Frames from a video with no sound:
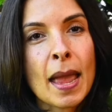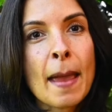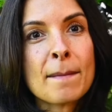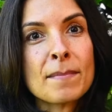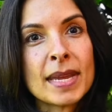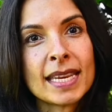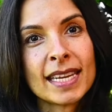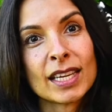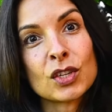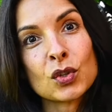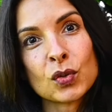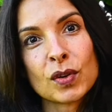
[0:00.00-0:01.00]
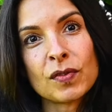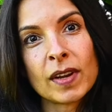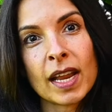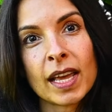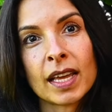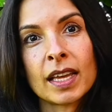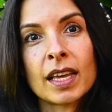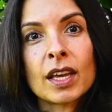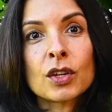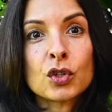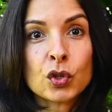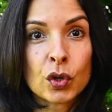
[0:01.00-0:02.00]
meaning Triphala
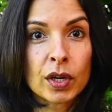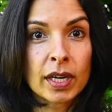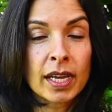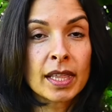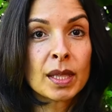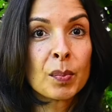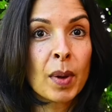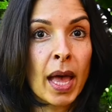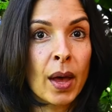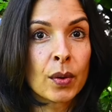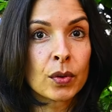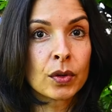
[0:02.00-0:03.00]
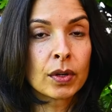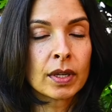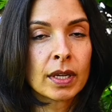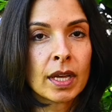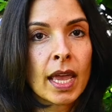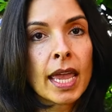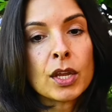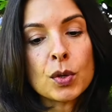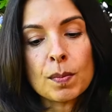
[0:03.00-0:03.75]
Churna, the powder, you